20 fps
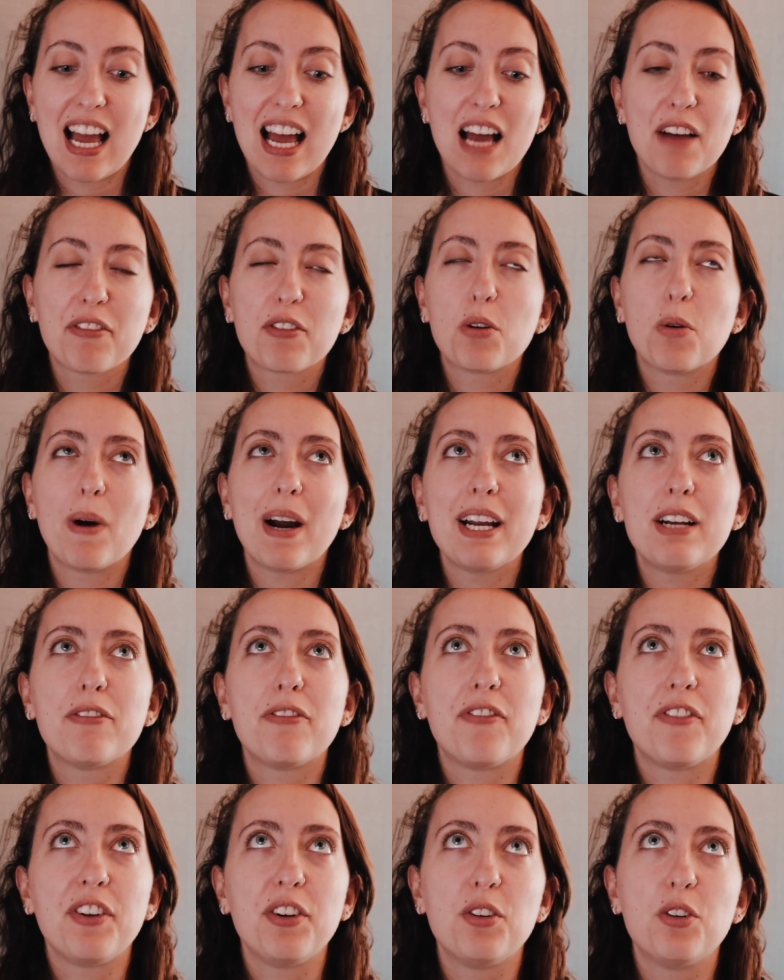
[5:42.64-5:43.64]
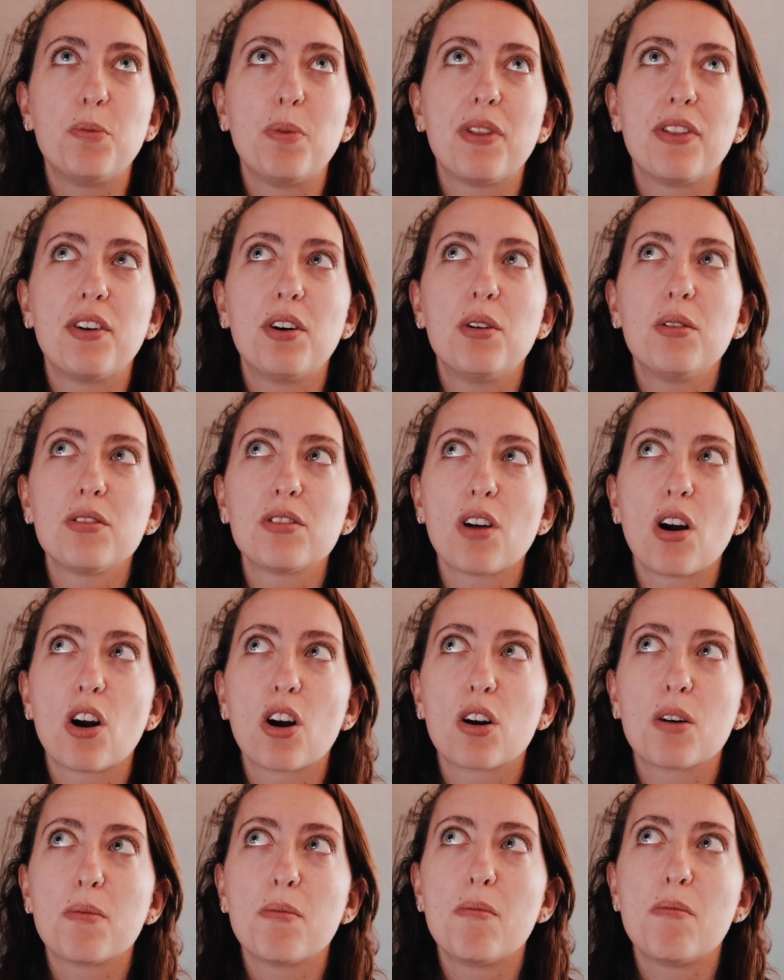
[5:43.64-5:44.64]
have quite a few, but those
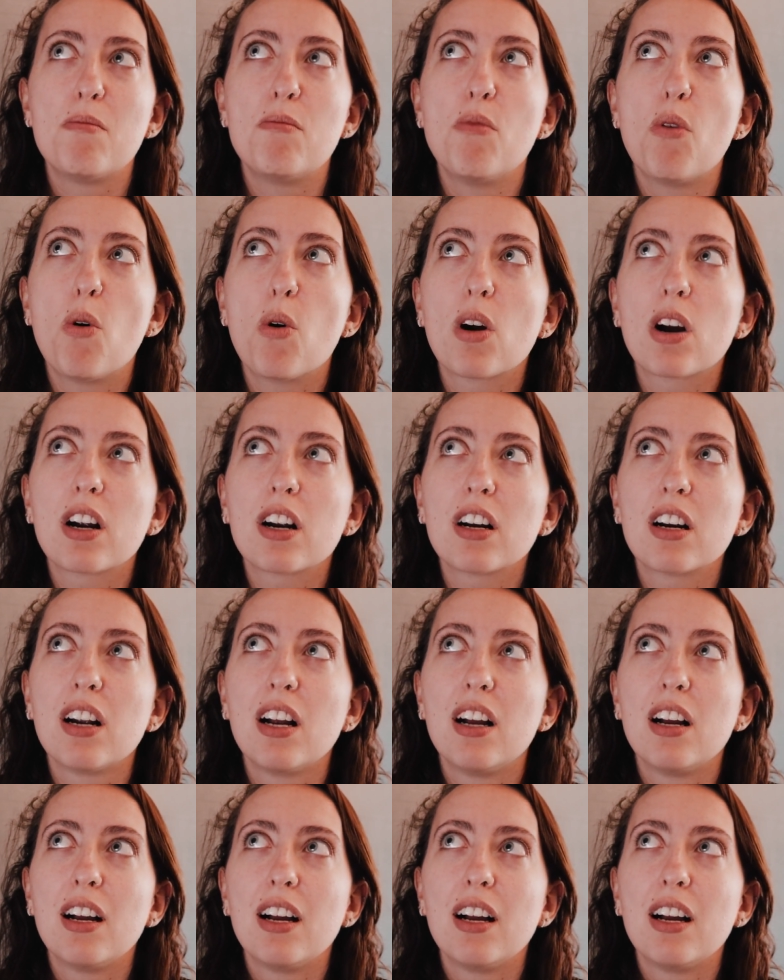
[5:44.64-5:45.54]
are more